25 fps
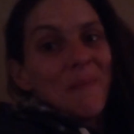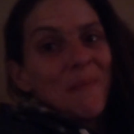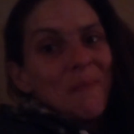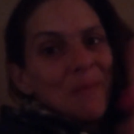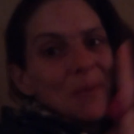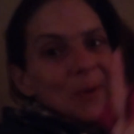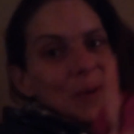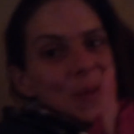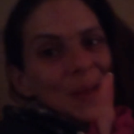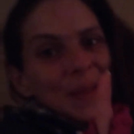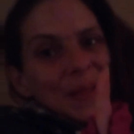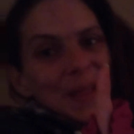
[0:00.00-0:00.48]

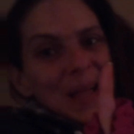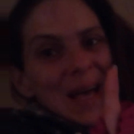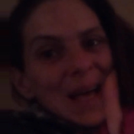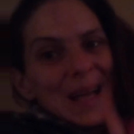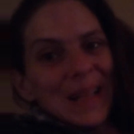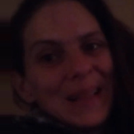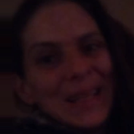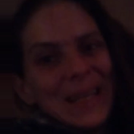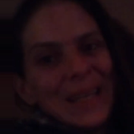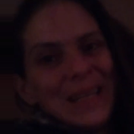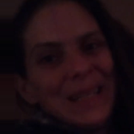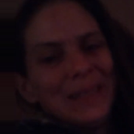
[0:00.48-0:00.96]
more than
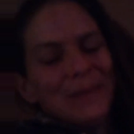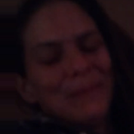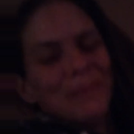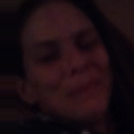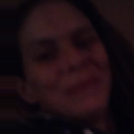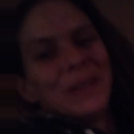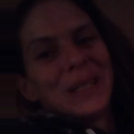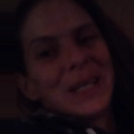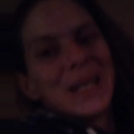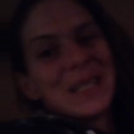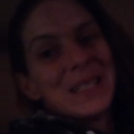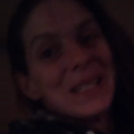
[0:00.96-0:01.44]
likely,
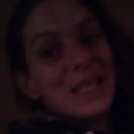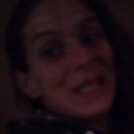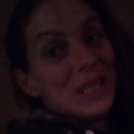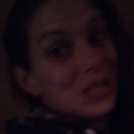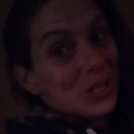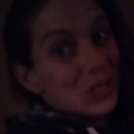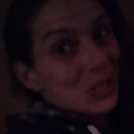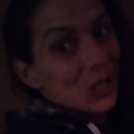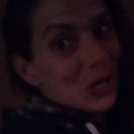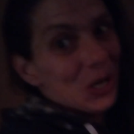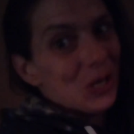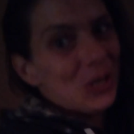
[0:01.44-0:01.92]
because of
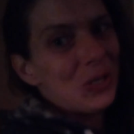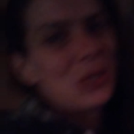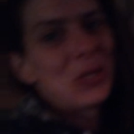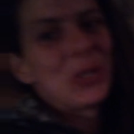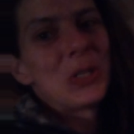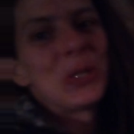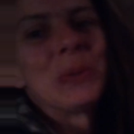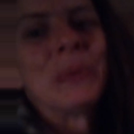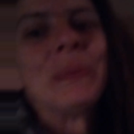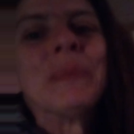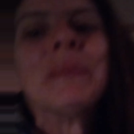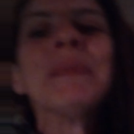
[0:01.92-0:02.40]
the
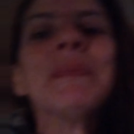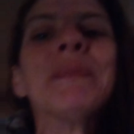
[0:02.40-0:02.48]
church.